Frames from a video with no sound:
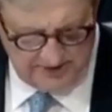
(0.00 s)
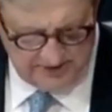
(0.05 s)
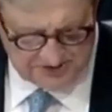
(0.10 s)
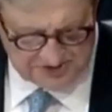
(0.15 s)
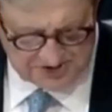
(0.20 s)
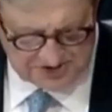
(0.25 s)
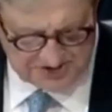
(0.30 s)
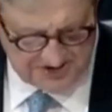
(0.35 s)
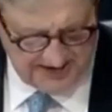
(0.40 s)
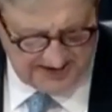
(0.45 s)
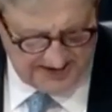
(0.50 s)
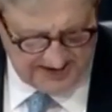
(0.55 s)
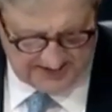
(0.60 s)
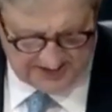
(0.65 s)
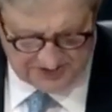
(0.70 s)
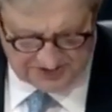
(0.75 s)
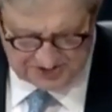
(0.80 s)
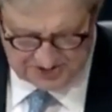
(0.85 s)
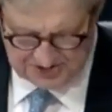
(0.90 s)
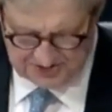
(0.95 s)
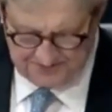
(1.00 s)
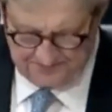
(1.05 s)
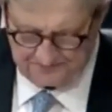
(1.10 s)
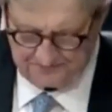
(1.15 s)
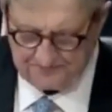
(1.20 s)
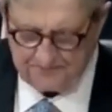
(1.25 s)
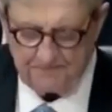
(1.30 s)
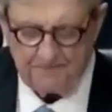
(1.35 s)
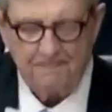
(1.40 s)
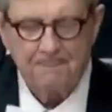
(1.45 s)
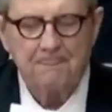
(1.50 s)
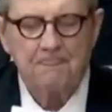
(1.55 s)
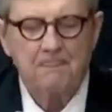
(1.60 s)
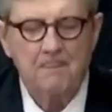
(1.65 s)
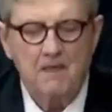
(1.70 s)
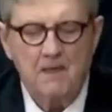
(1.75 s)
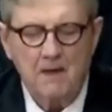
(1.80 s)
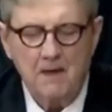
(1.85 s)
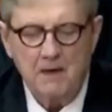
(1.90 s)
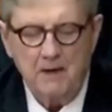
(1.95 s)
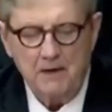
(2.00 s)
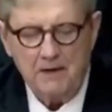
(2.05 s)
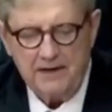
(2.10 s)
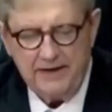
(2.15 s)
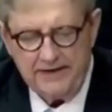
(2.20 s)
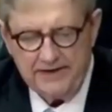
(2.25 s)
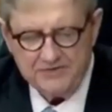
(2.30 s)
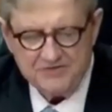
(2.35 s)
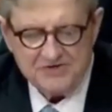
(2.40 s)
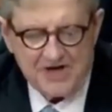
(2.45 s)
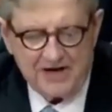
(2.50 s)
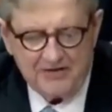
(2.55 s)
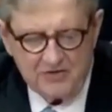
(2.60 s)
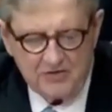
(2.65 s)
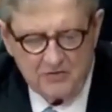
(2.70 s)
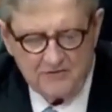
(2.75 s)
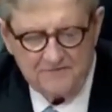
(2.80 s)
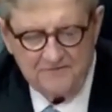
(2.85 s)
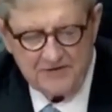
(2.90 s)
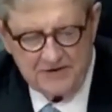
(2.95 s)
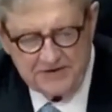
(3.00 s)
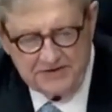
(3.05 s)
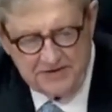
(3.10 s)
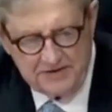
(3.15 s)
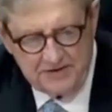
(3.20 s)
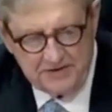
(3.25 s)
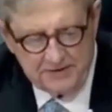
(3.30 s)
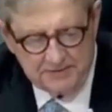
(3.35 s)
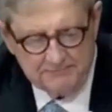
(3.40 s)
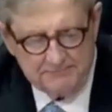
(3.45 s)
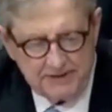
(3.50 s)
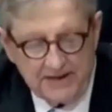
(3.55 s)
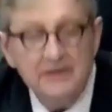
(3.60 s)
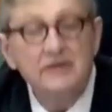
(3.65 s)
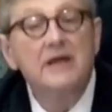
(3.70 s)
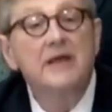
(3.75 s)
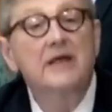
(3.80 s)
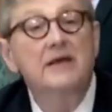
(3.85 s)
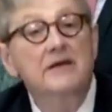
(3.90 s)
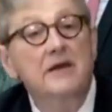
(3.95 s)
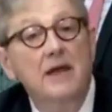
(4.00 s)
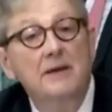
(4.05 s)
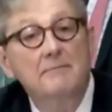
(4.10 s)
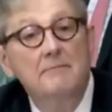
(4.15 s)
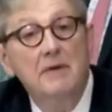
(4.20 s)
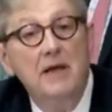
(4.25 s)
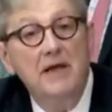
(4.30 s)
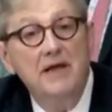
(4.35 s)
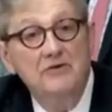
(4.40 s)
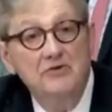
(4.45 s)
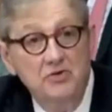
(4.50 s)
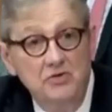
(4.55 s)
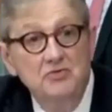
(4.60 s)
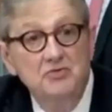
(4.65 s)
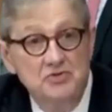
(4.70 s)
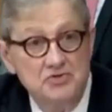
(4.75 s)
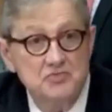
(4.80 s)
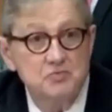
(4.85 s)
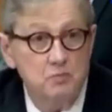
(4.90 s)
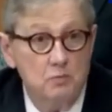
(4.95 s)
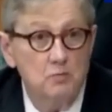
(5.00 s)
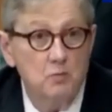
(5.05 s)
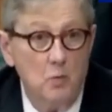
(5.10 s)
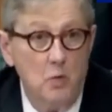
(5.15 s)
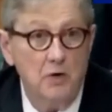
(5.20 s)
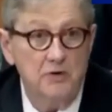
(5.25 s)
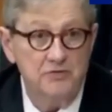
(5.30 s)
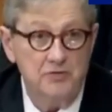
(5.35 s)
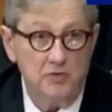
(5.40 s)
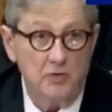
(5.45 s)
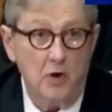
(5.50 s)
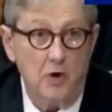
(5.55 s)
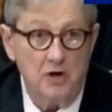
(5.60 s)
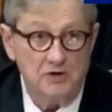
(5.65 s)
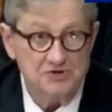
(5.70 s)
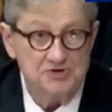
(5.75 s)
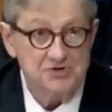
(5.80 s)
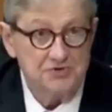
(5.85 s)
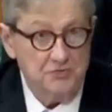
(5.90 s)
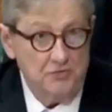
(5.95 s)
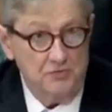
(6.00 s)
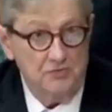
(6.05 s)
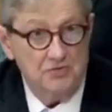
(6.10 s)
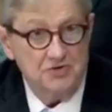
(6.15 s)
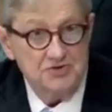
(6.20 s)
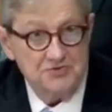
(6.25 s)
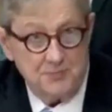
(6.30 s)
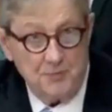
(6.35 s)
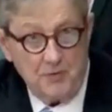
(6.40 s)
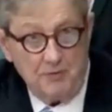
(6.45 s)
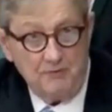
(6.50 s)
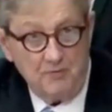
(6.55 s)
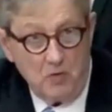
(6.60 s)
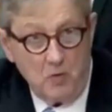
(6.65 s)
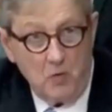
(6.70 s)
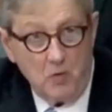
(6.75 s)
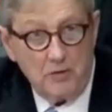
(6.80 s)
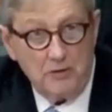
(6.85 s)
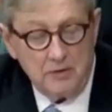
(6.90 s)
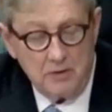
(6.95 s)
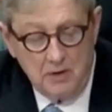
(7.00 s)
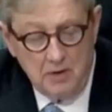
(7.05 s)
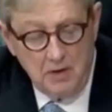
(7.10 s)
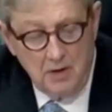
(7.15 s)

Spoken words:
It says, here's how you're funded. And you just won your lawsuit in the Supreme Court.